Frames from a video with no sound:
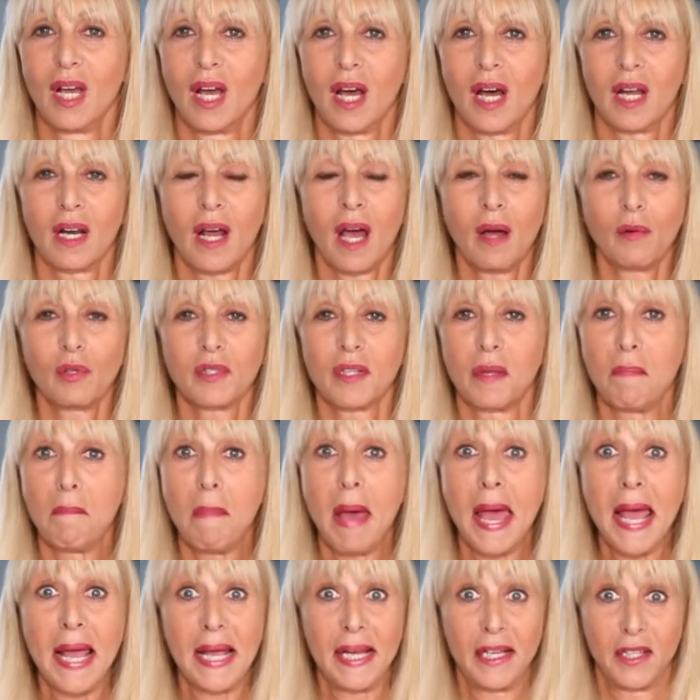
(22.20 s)
And I was
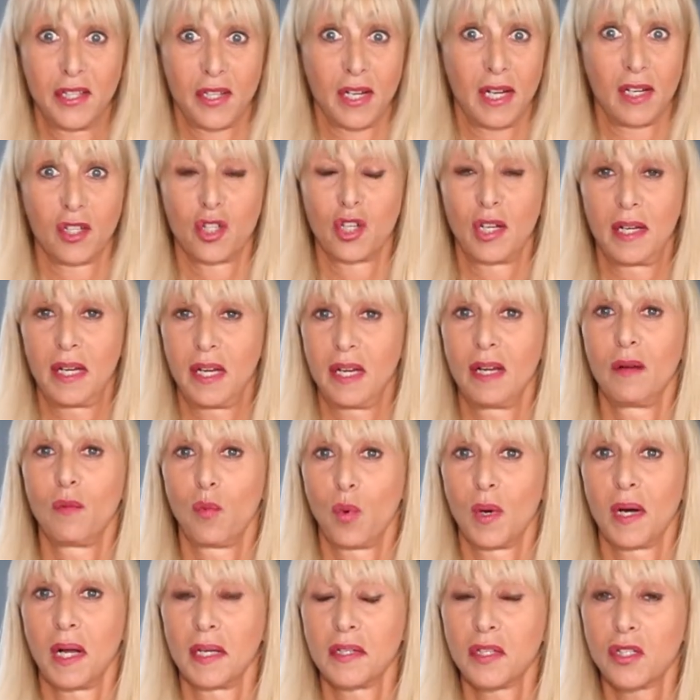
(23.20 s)
amazed actually
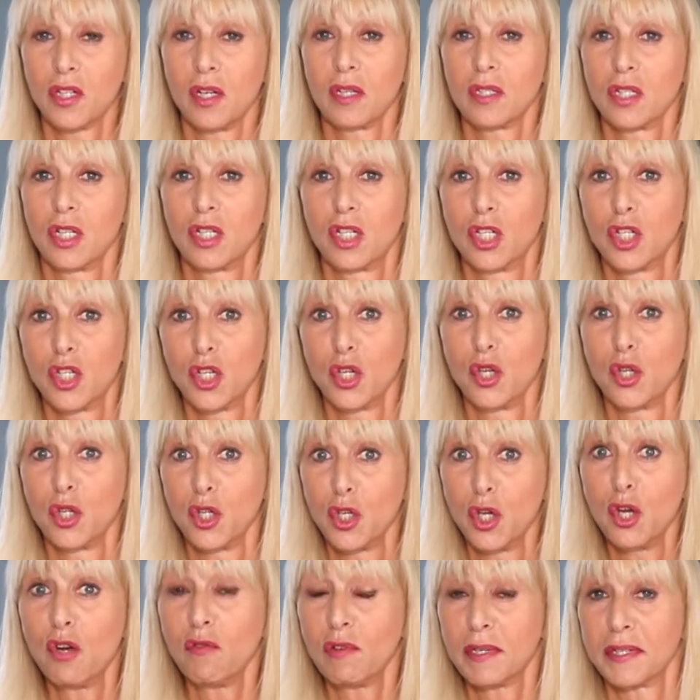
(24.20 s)
when I started to do
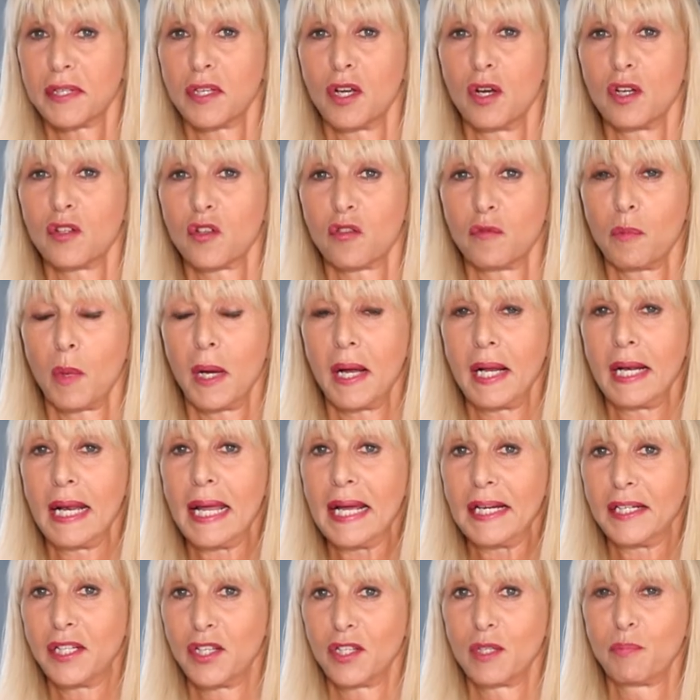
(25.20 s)
the new research for my
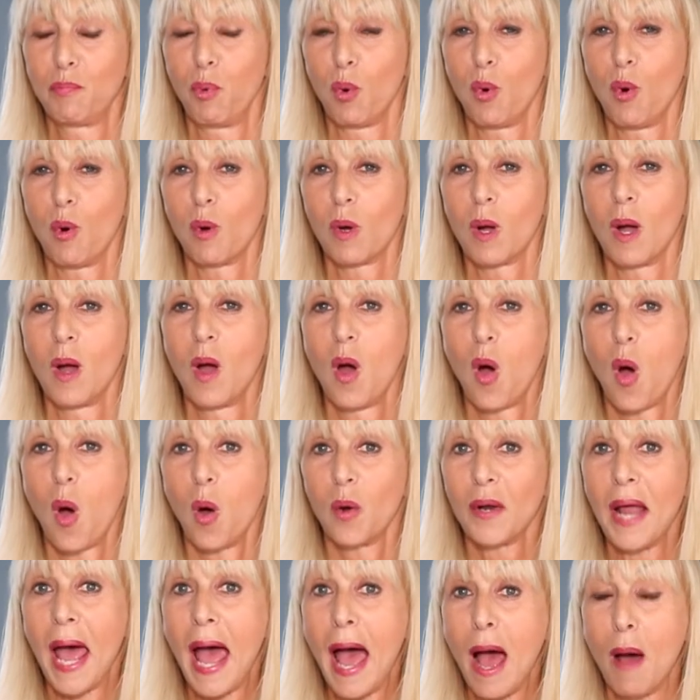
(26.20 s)
latest book
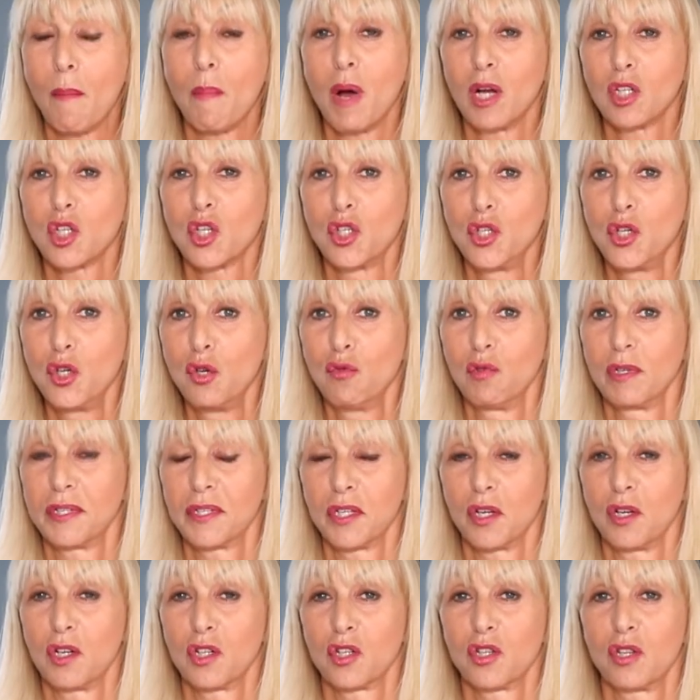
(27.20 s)
on how much new
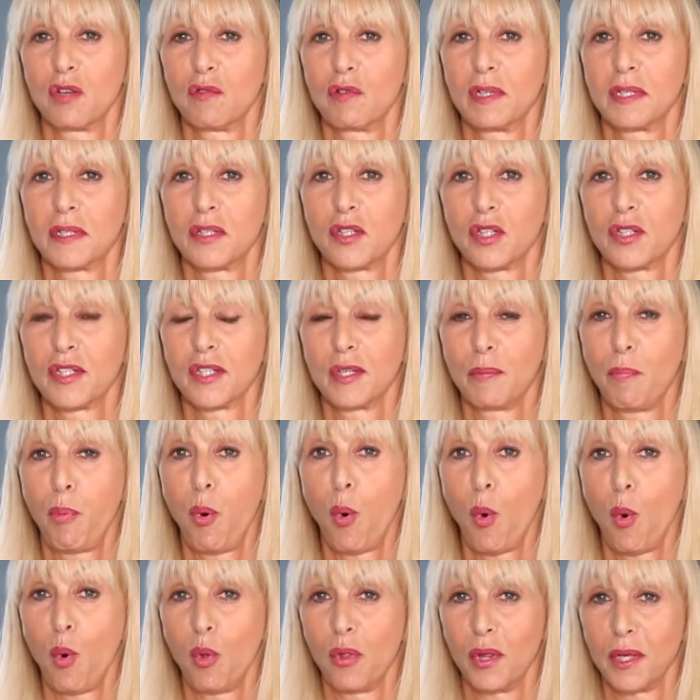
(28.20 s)
research there is to
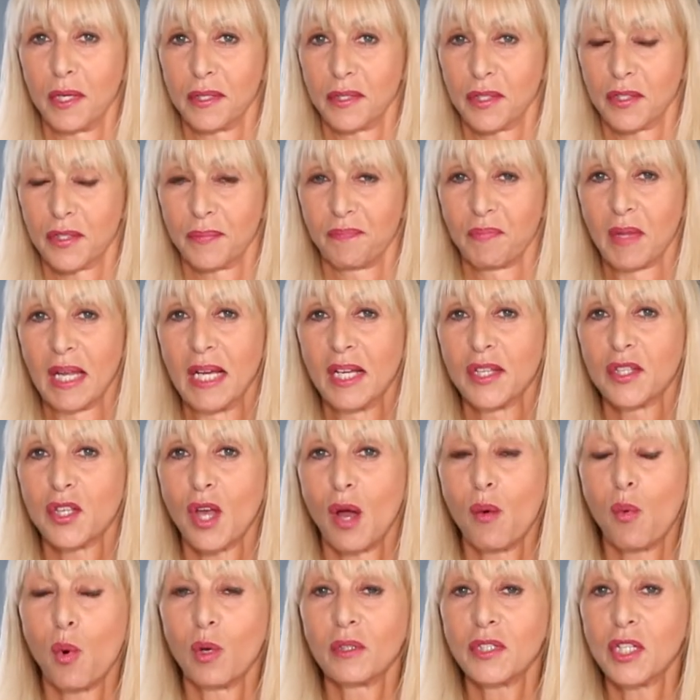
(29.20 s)
support this.
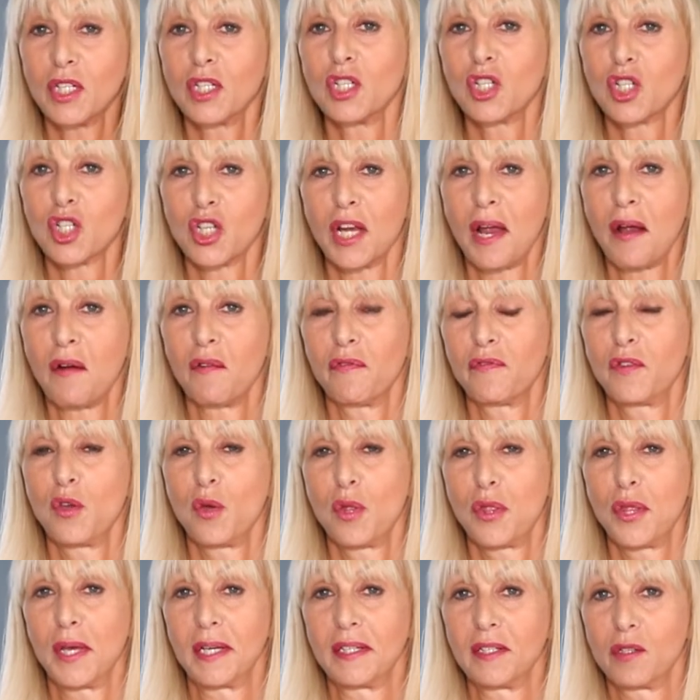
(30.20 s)
So I wanted to share a
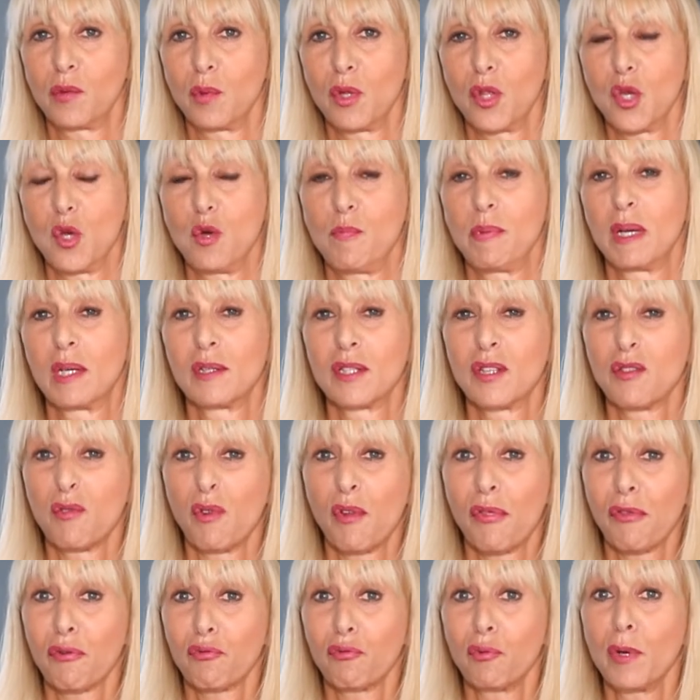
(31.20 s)
few things with you because there
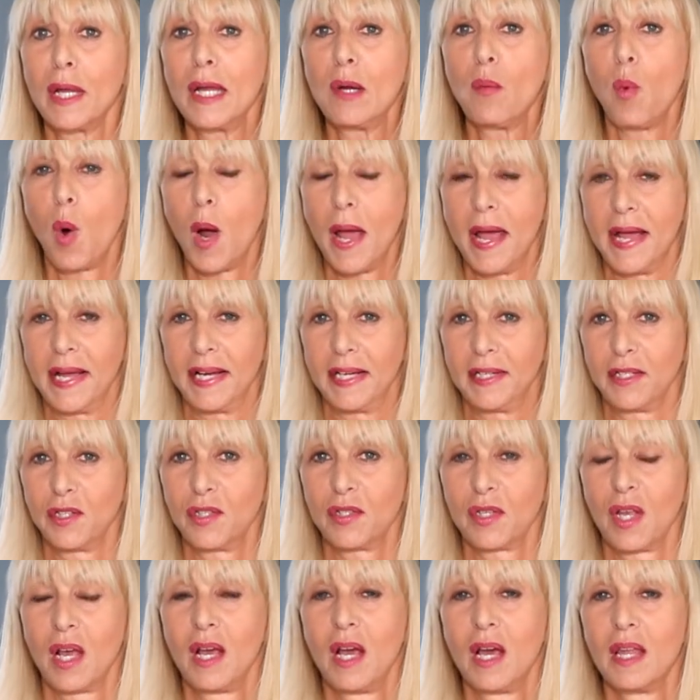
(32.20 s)
are three
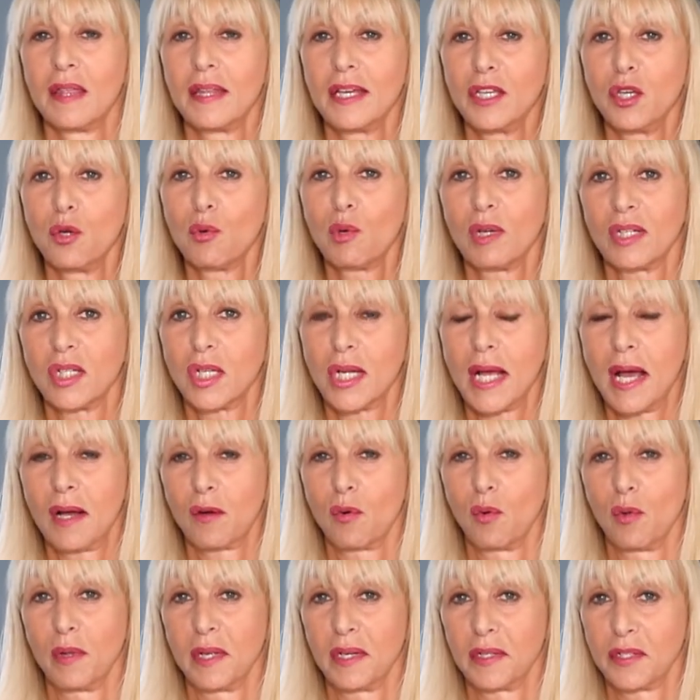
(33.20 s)
ways that you can
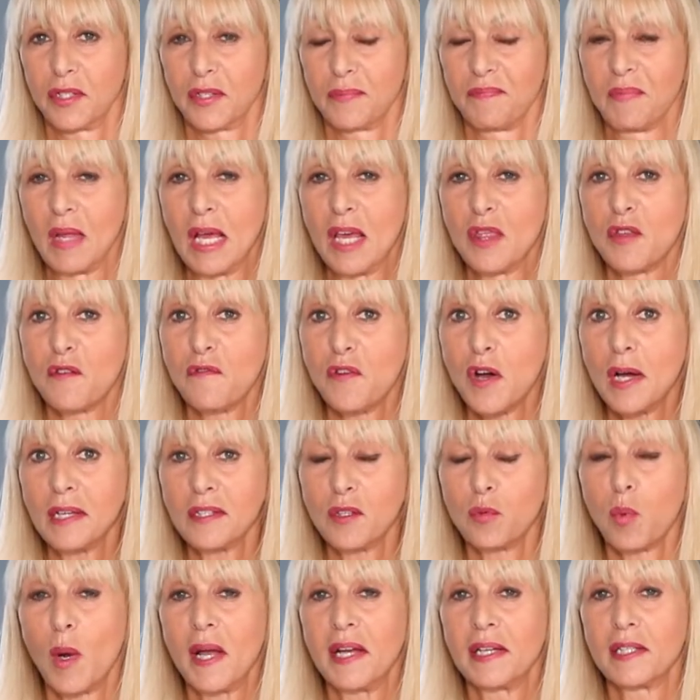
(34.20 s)
tackle this. The
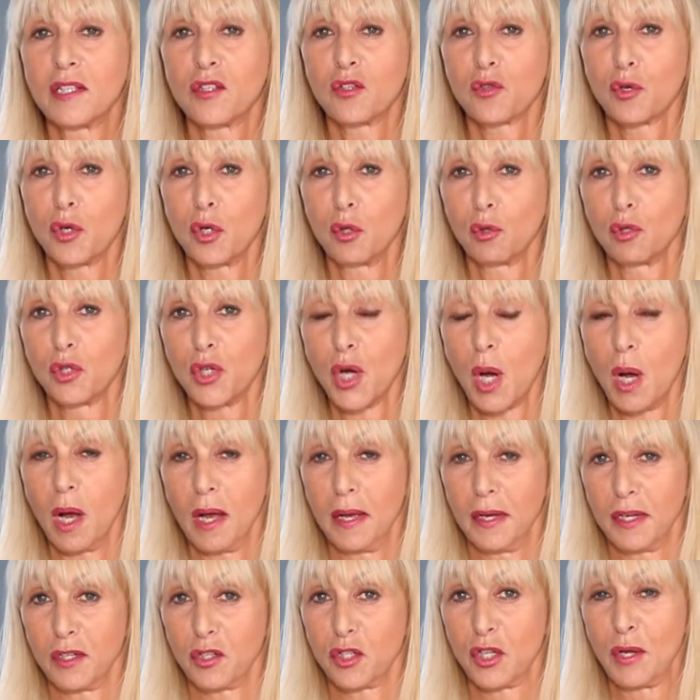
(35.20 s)
first way is through your
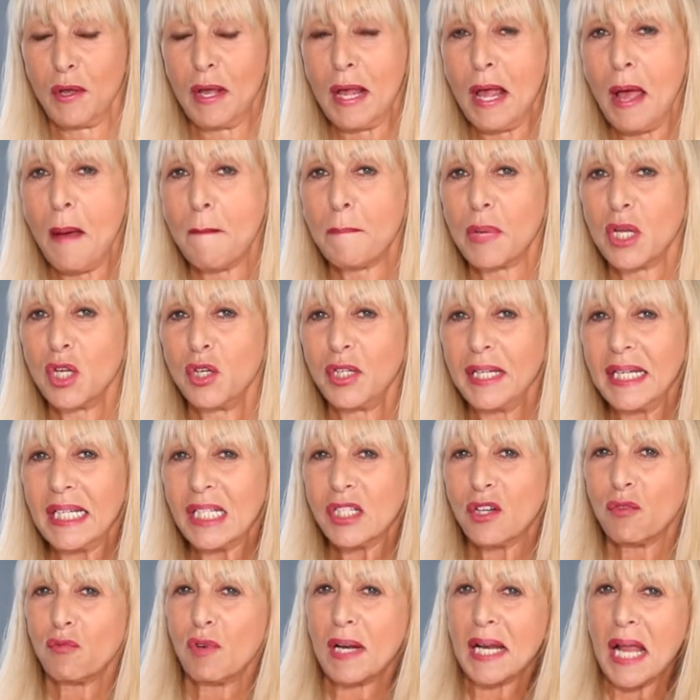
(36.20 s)
diet, but you
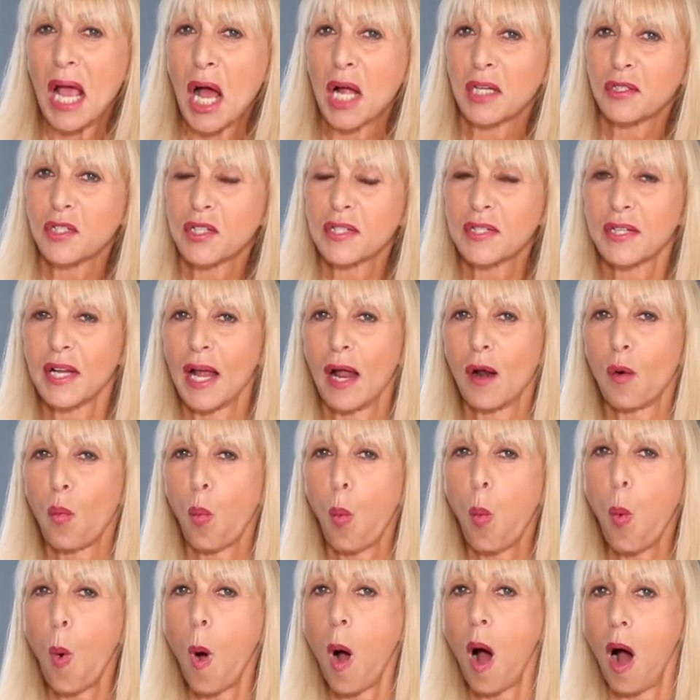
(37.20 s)
need to really
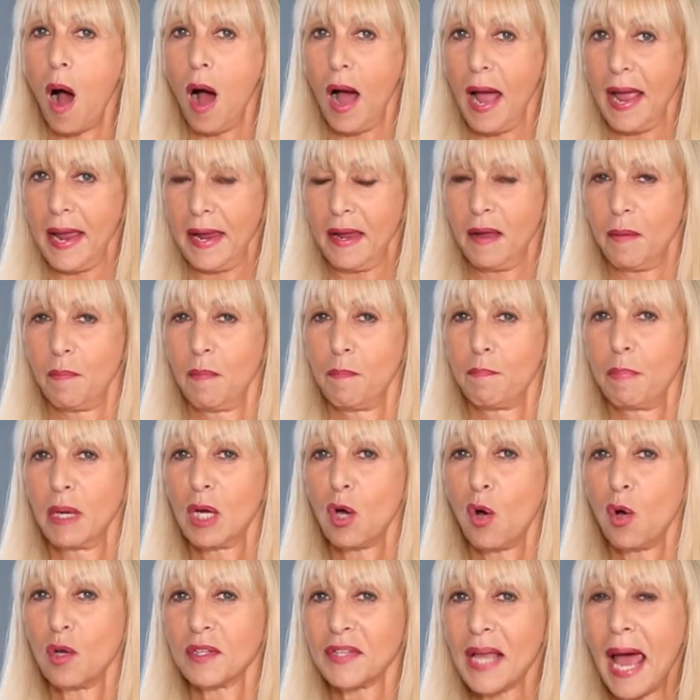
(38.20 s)
understand why,
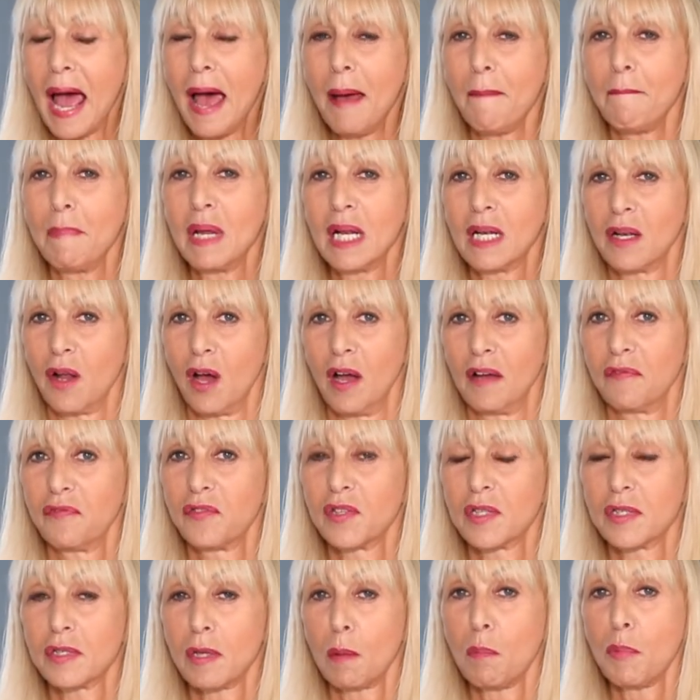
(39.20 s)
because at midlife,
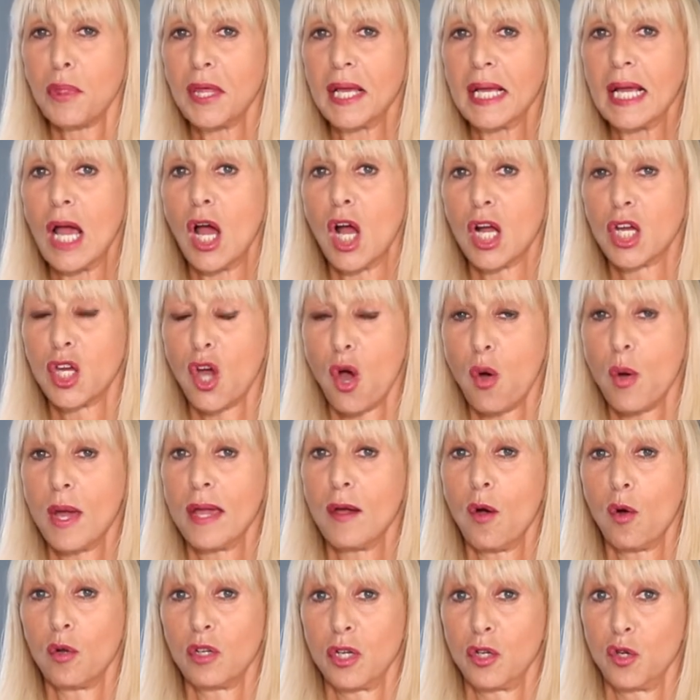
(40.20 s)
there's something
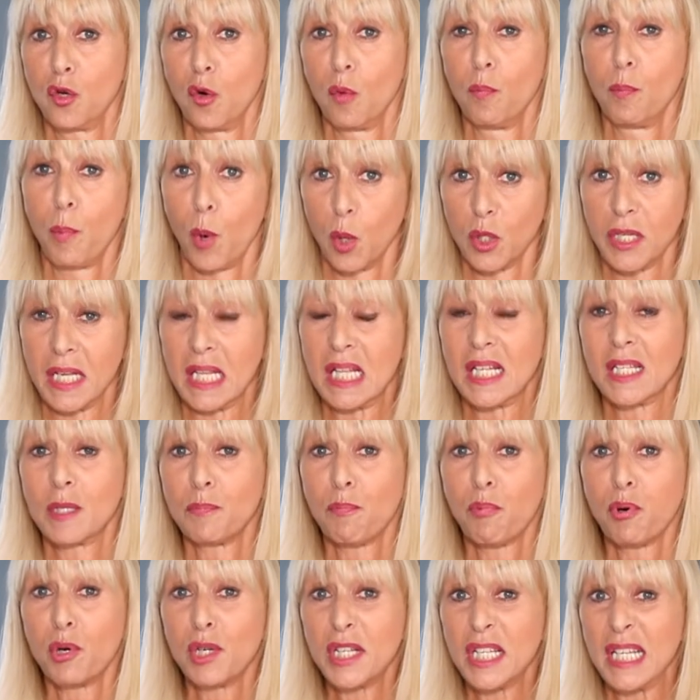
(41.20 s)
going on in your body that's
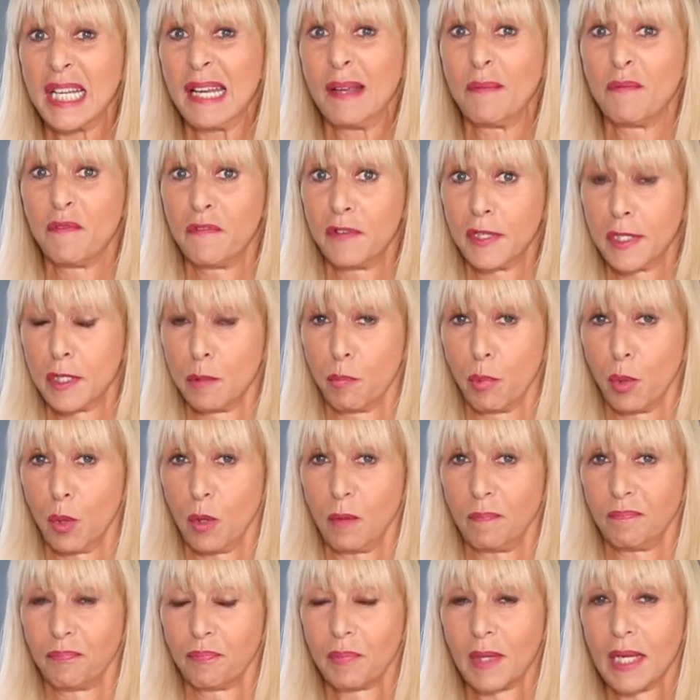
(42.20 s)
pretty
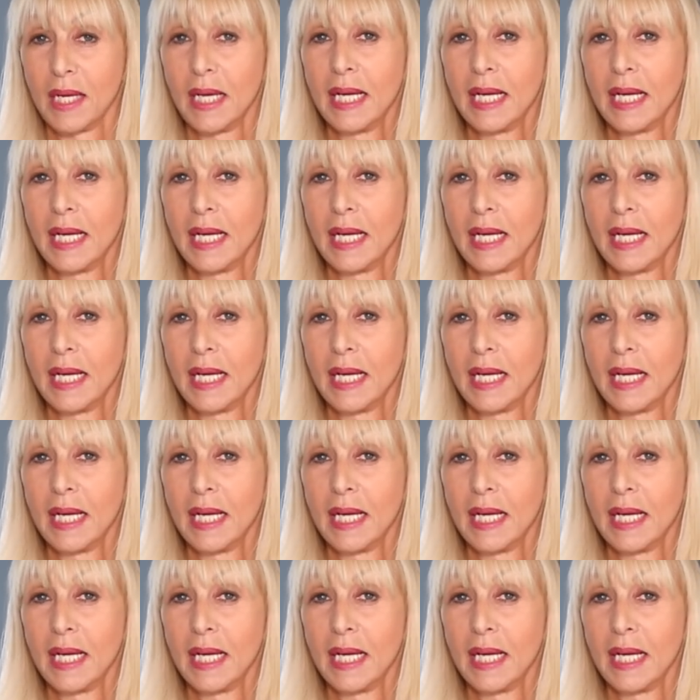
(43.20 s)
invisible.